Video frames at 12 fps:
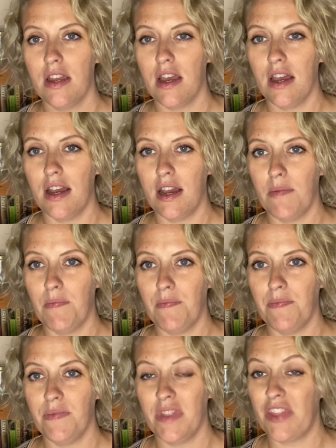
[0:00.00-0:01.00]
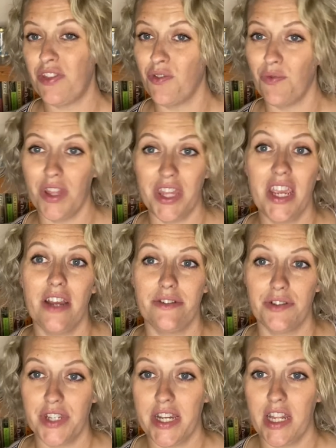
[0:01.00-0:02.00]
um, that they're really
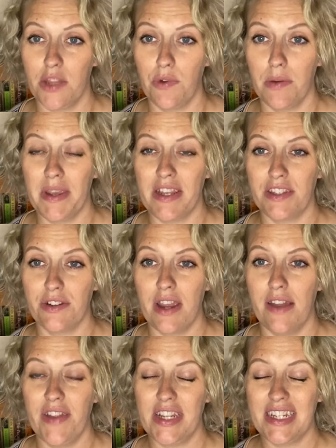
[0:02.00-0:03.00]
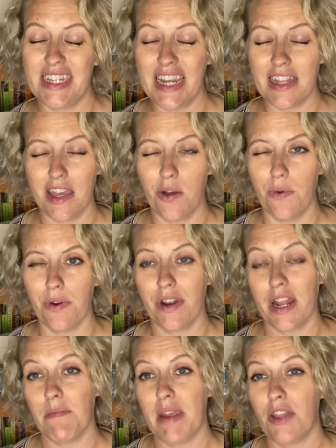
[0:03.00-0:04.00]
understanding the word because they're having to take that word
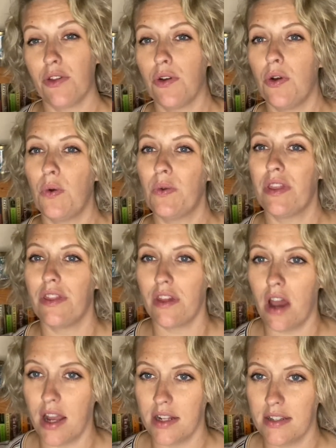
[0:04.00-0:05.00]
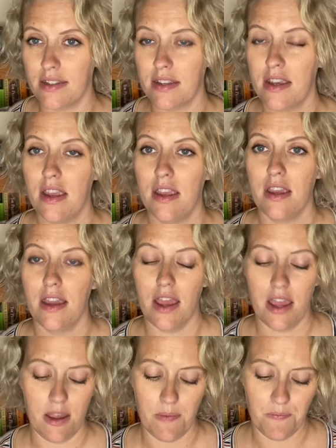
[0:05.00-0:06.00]
and make their own thoughts
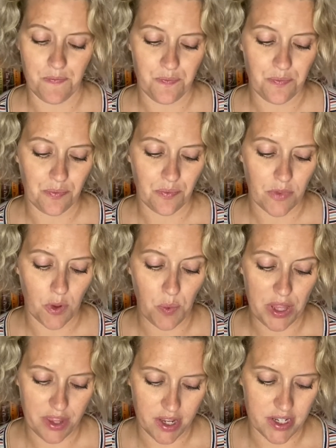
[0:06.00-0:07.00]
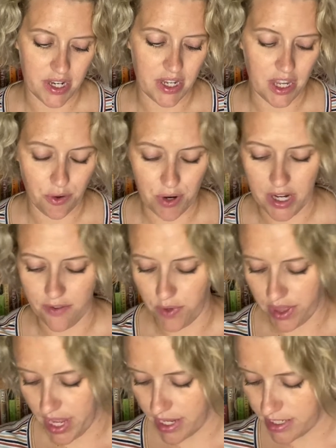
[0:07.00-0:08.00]
um, with it and get creative
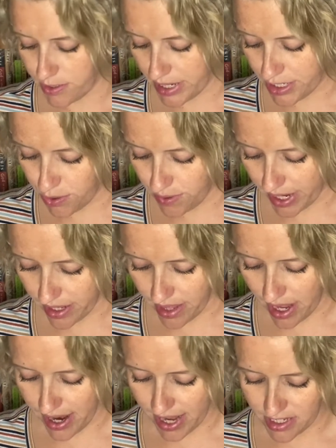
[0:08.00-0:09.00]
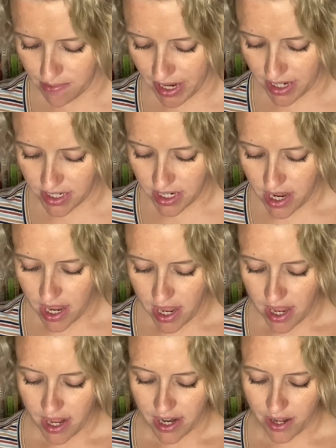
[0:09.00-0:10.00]
with that. So I do like that aspect.
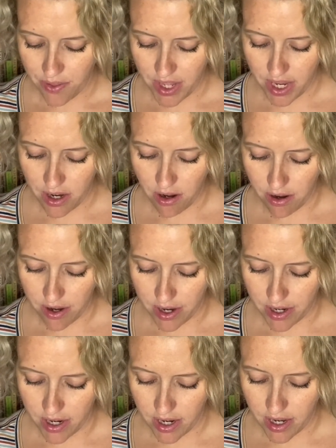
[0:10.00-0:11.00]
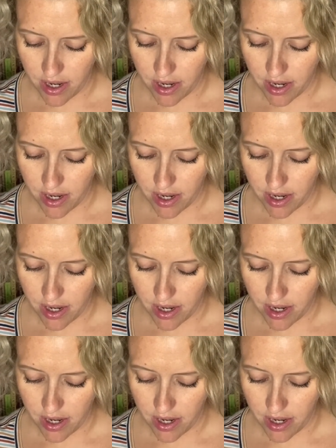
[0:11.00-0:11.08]
Now then on,